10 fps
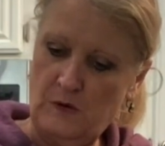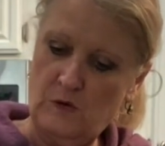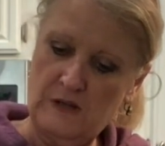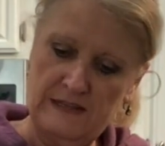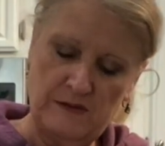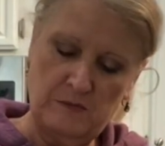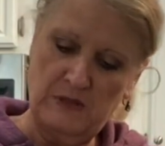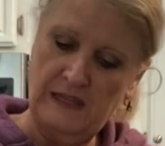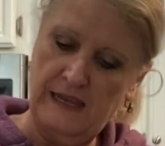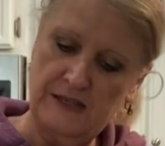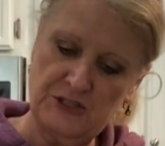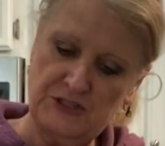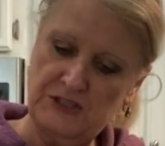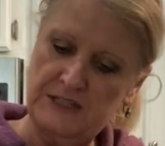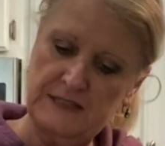Or leave it plain,
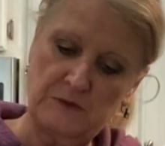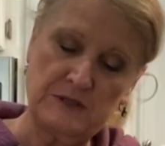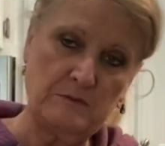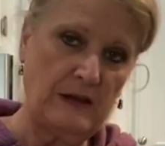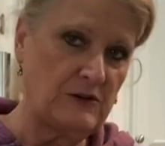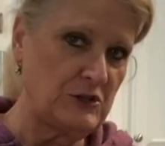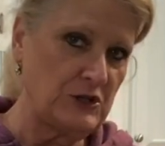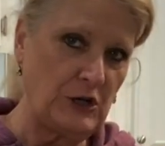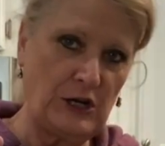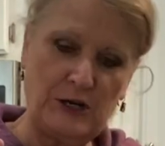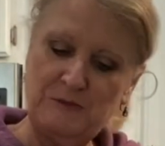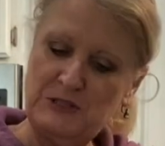just dust it with some powdered sugar.